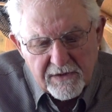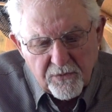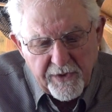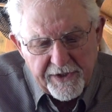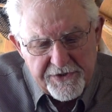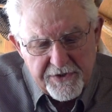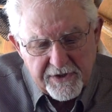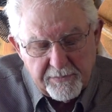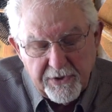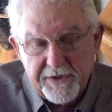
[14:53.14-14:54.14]
where you
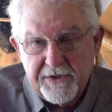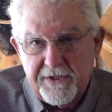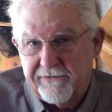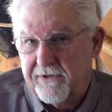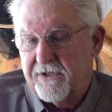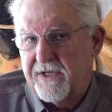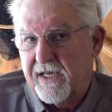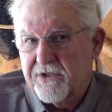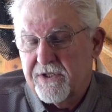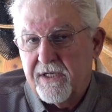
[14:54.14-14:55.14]
can put different
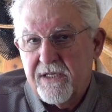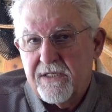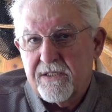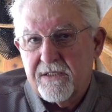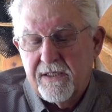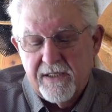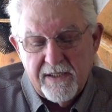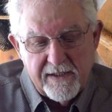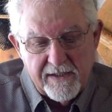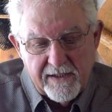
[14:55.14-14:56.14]
densities
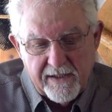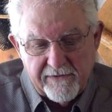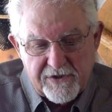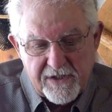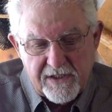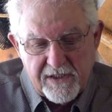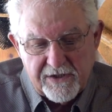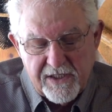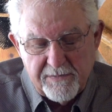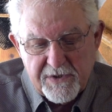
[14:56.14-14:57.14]
of sinking
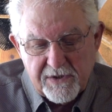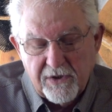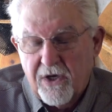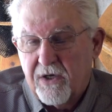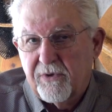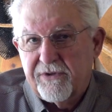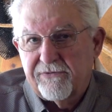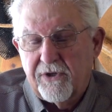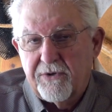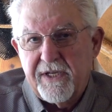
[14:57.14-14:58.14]
tips along with
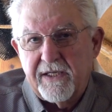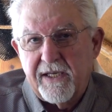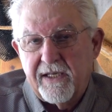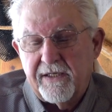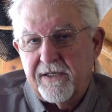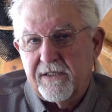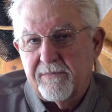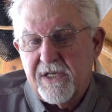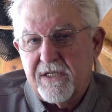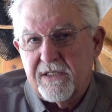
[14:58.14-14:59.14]
floating and
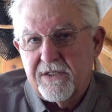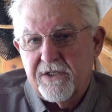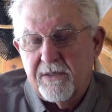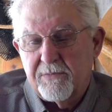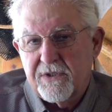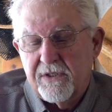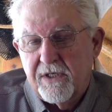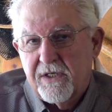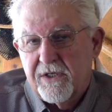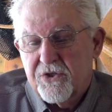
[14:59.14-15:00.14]
intermediate tips,
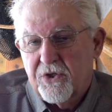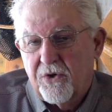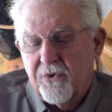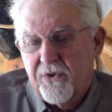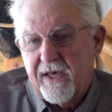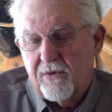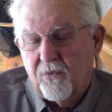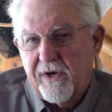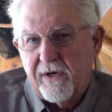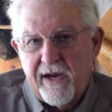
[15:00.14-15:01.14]
so that
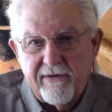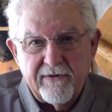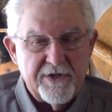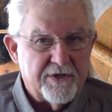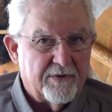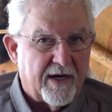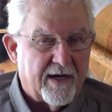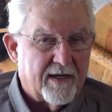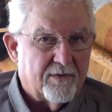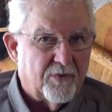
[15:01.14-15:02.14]
wherever you are,